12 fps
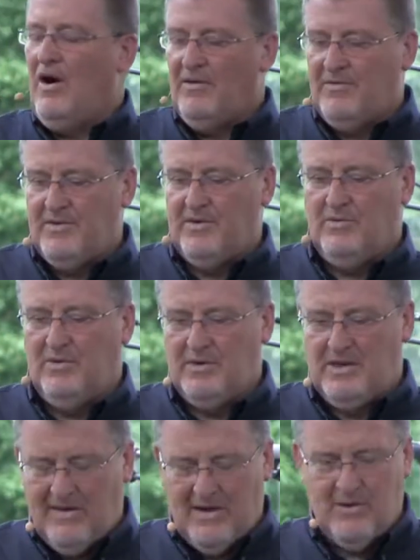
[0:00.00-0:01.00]
Often when
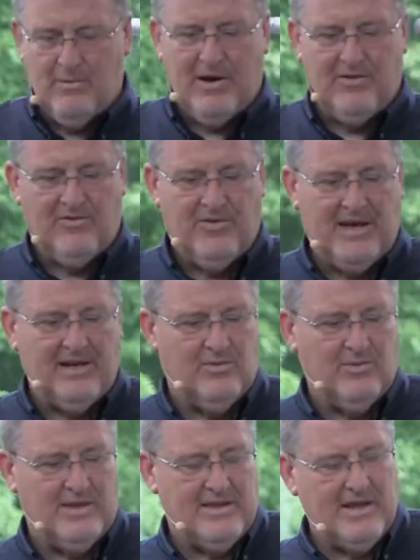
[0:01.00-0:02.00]
we think about
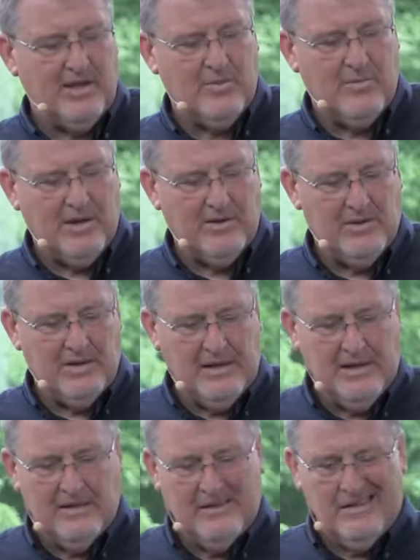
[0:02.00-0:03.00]
faith, we think about
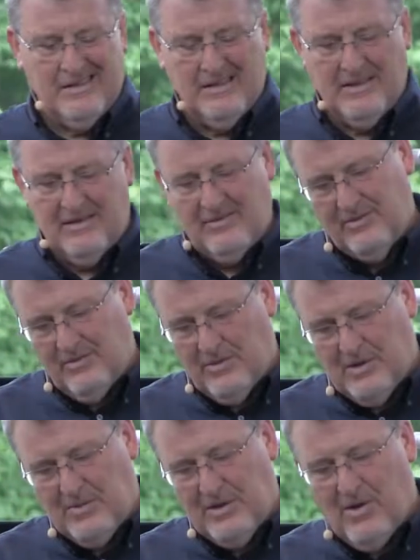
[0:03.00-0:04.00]

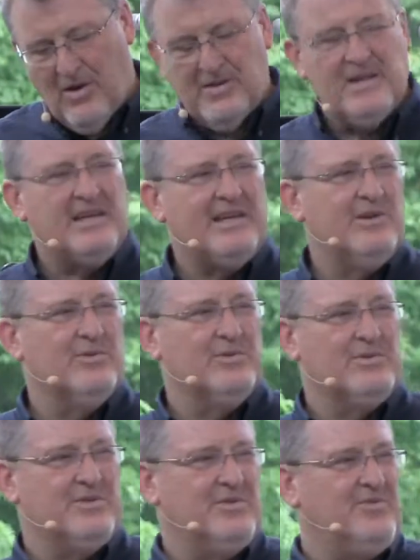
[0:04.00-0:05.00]
what we call the
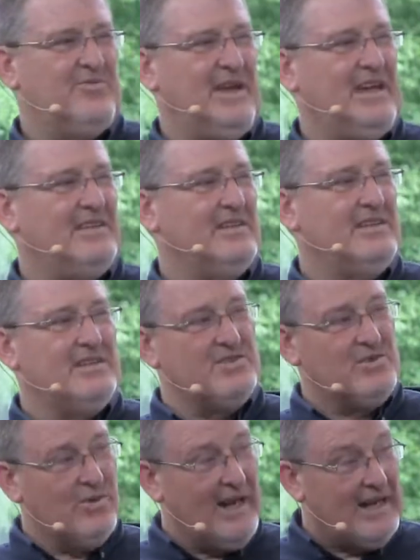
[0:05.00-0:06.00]
heroes of the faith and
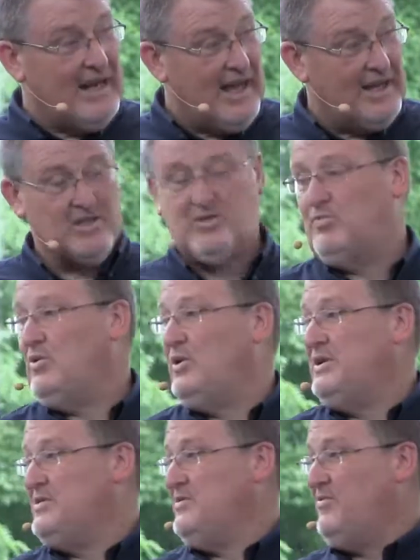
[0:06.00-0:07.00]
these great
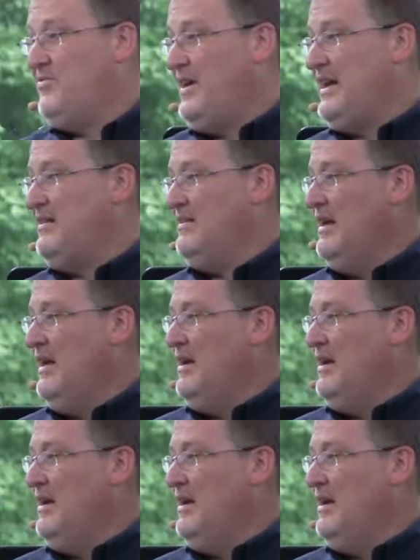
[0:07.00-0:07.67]
exploits of faith.